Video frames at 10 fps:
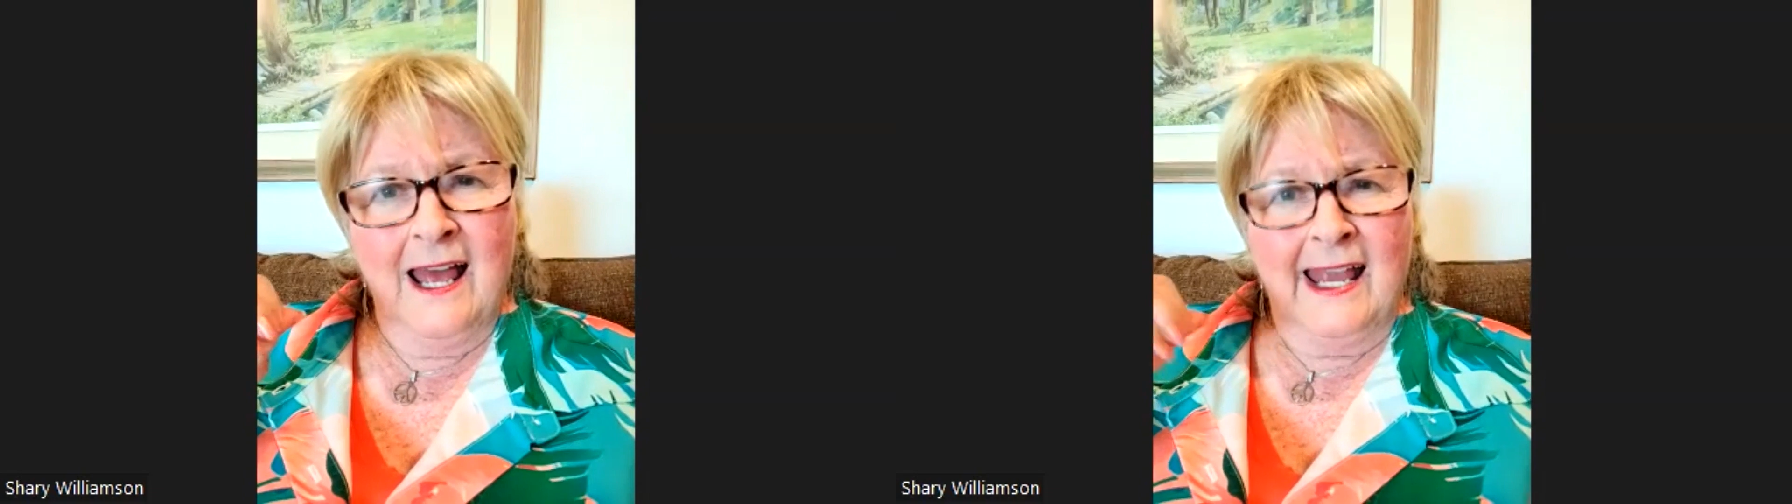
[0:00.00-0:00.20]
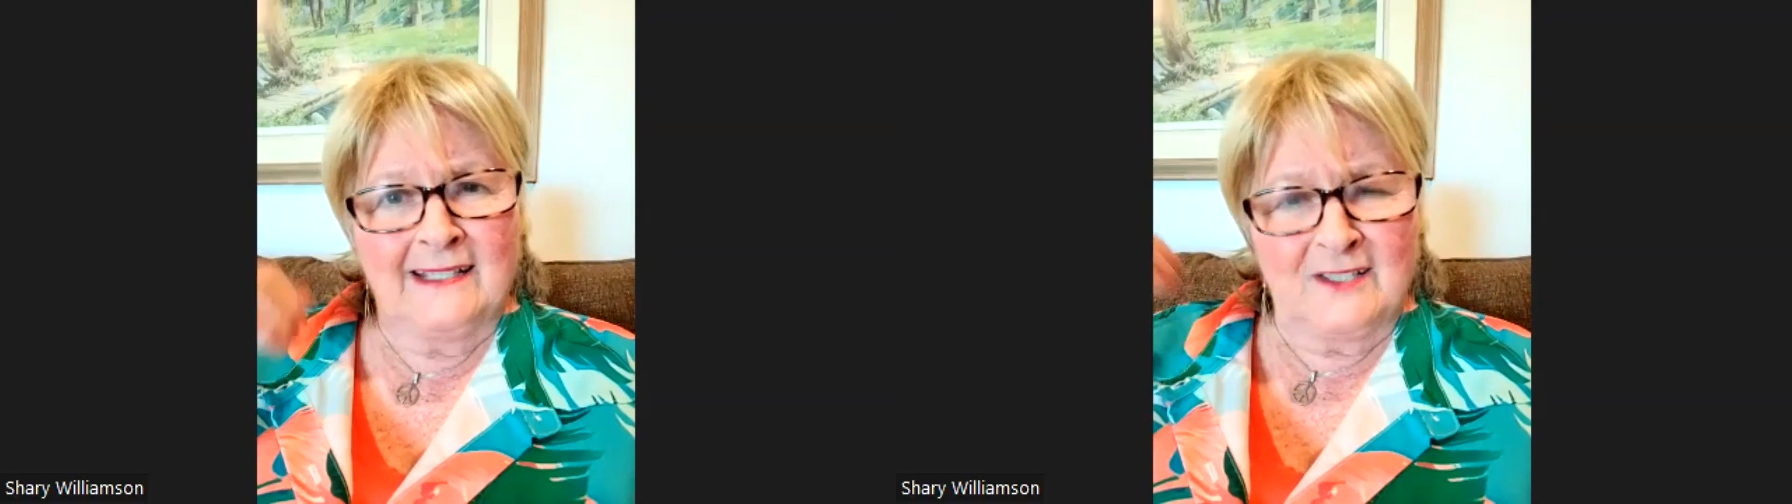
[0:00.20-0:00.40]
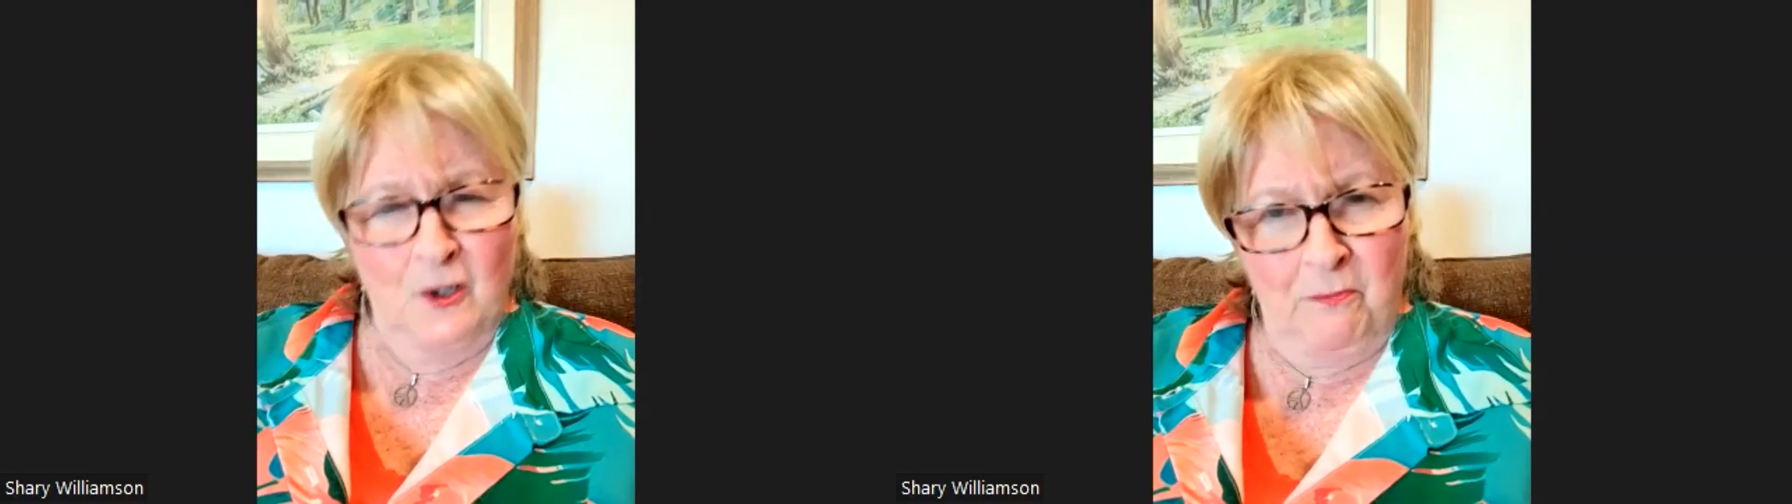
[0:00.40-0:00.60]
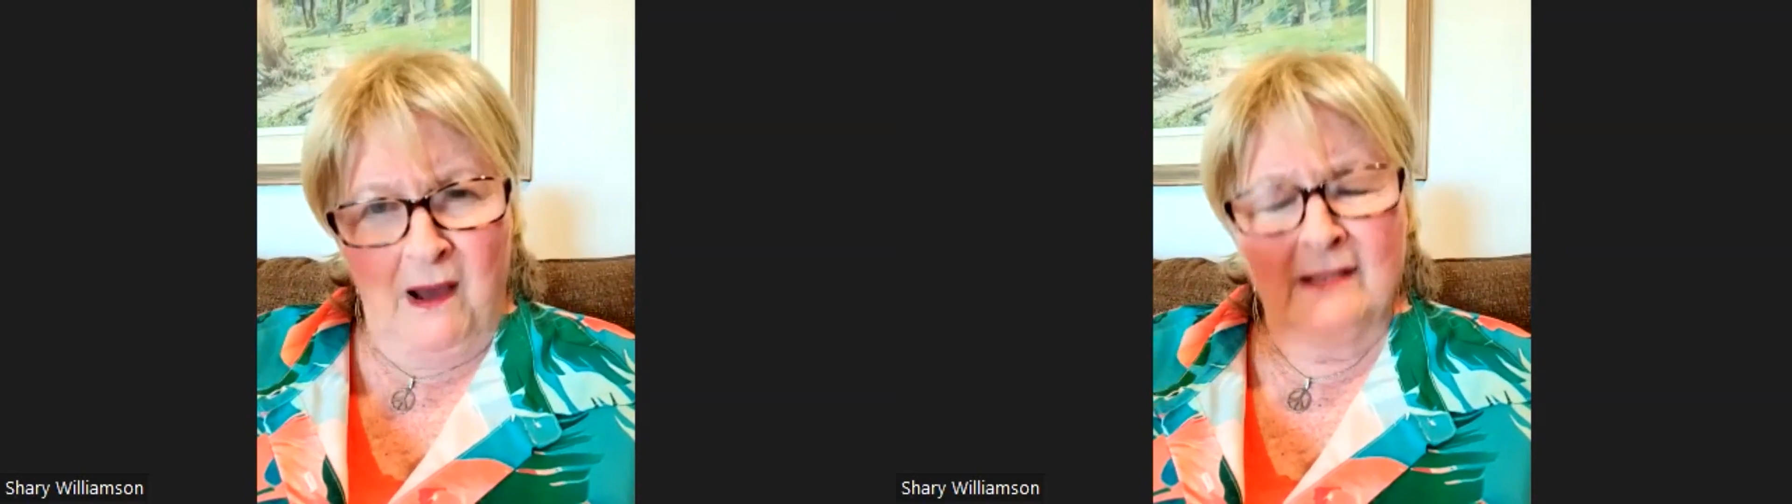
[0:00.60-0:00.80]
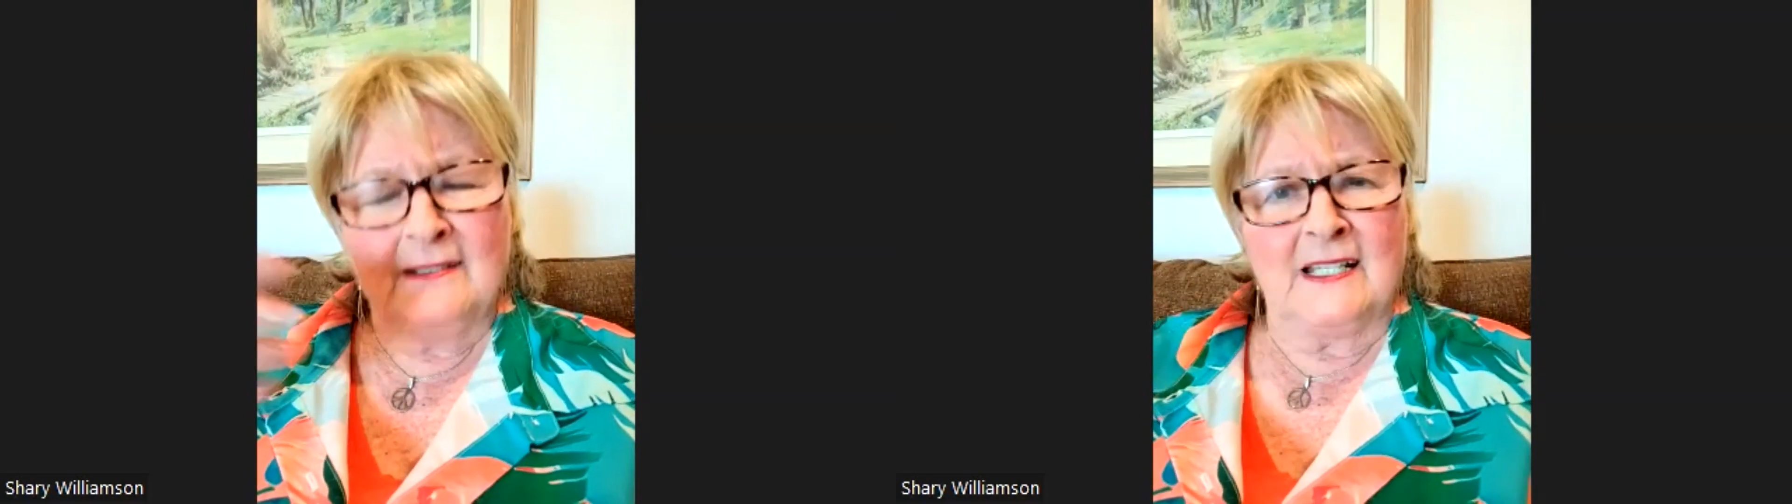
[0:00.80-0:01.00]
it's so
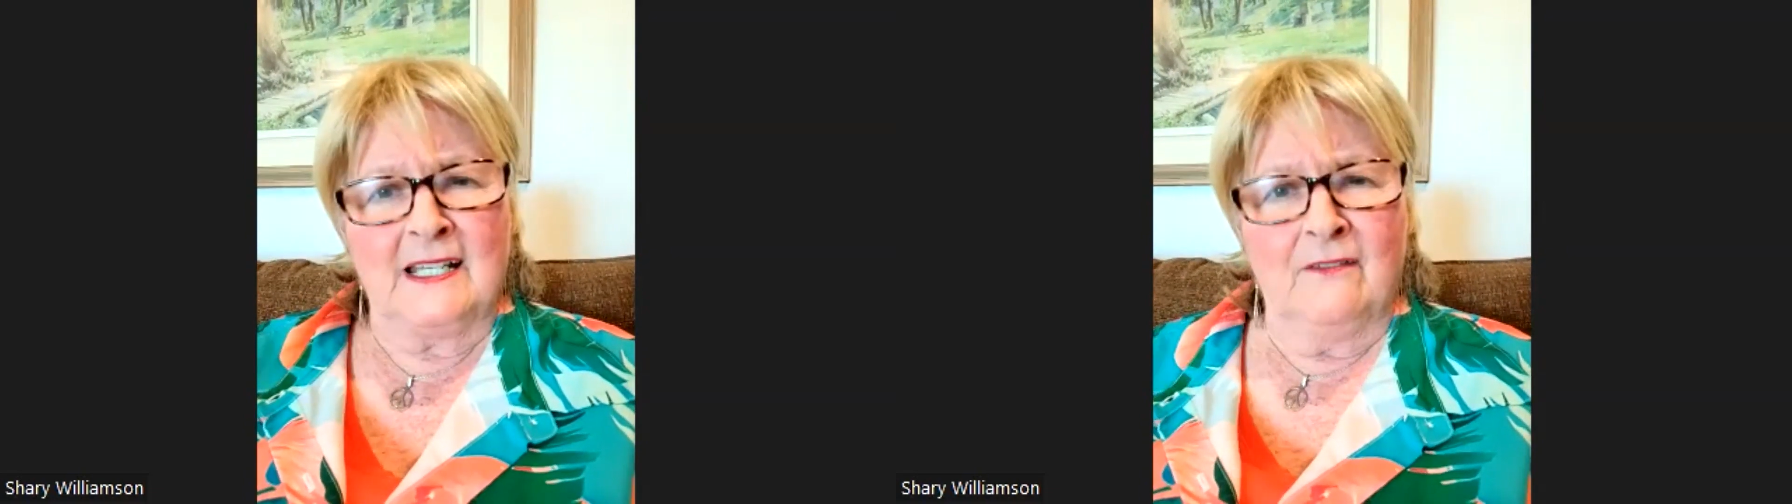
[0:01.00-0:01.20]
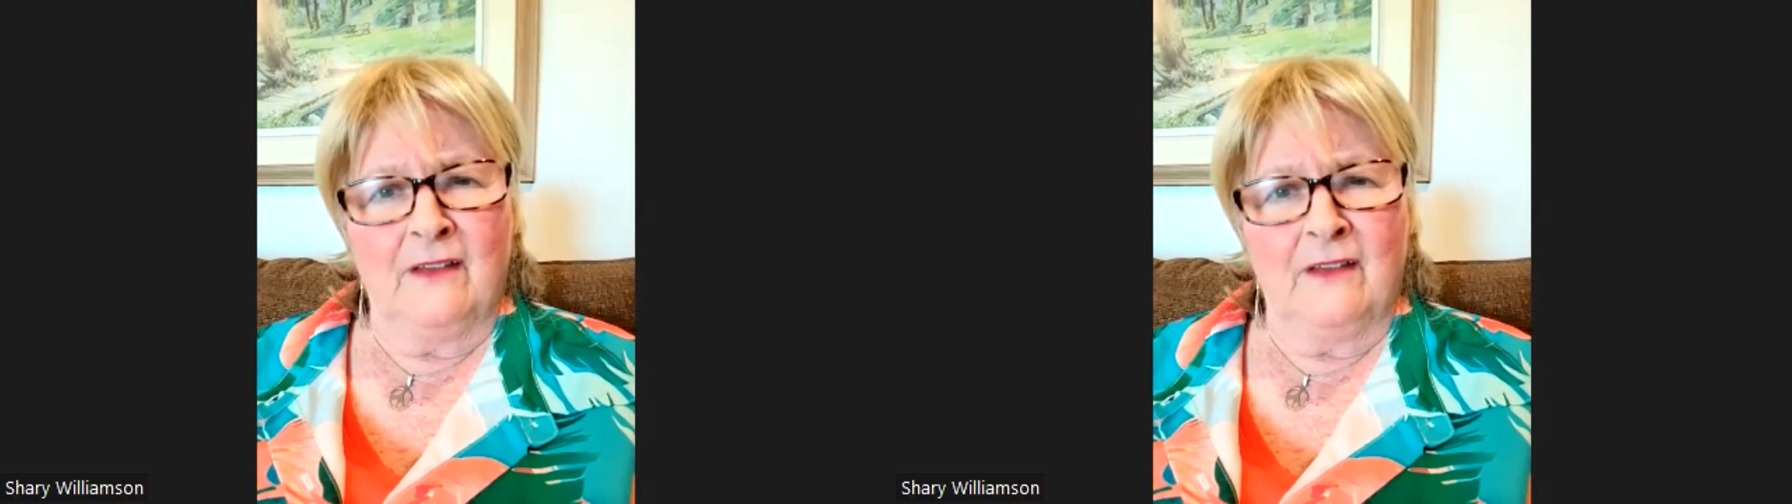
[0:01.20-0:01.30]
positive